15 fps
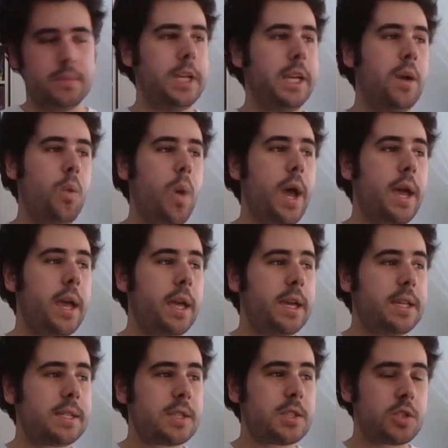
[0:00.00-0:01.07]
in a way,
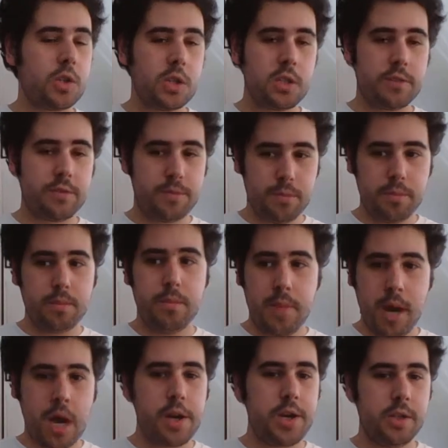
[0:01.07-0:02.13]
it's a sort of
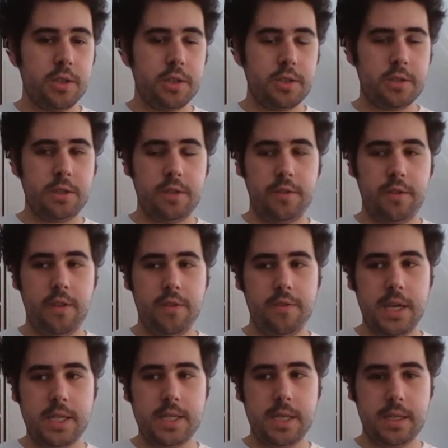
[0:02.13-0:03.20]
Mario of the
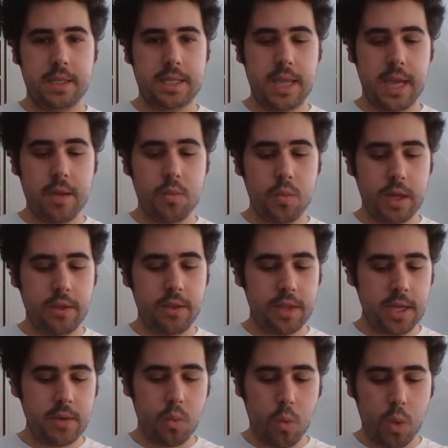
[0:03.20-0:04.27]
Vita. This game, I
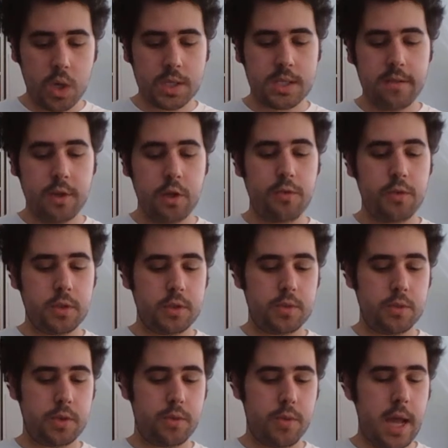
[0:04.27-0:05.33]
think, was developed
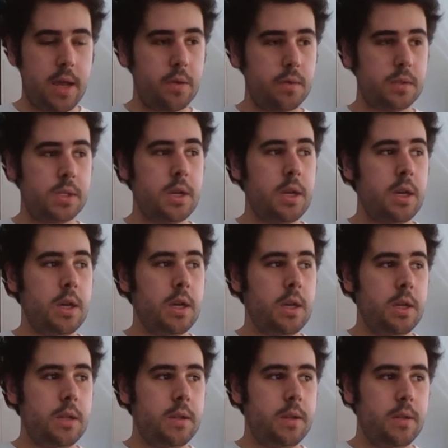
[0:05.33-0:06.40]
to the ground.
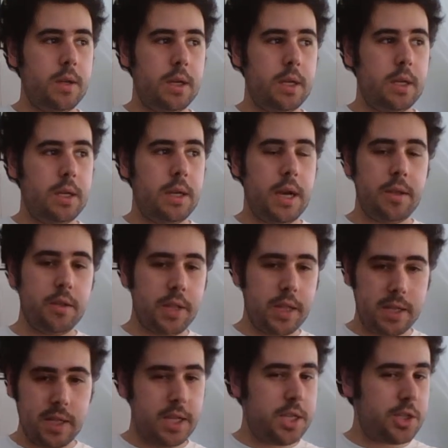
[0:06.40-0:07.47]
Uh, other
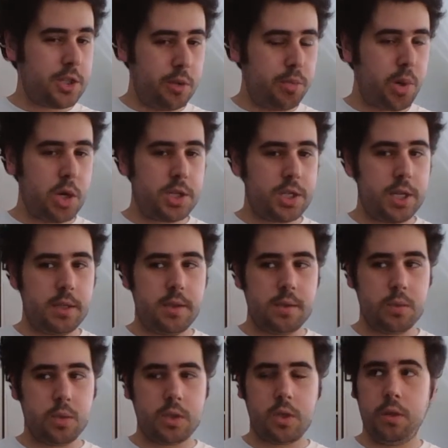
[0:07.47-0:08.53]
than the initial project,
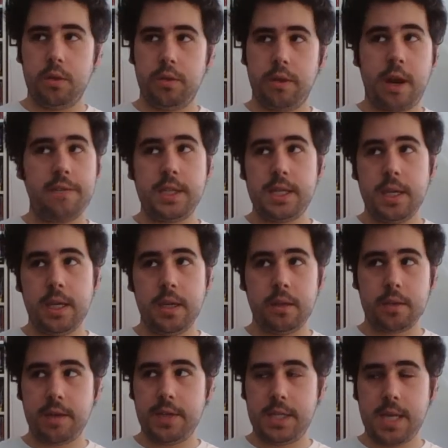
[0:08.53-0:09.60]
this was called Gravity,
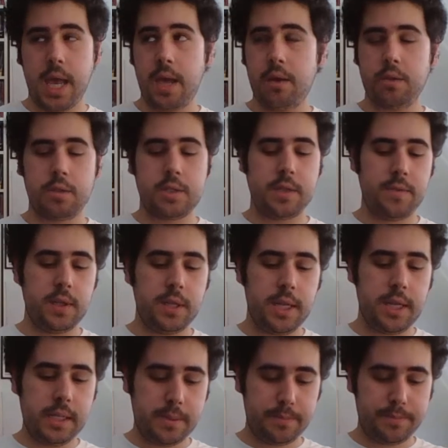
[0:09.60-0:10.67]
Gravite, or something
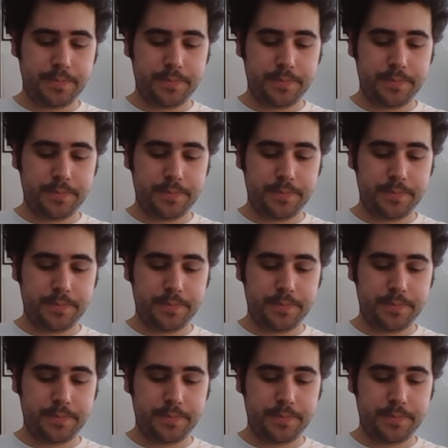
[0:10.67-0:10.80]
like that,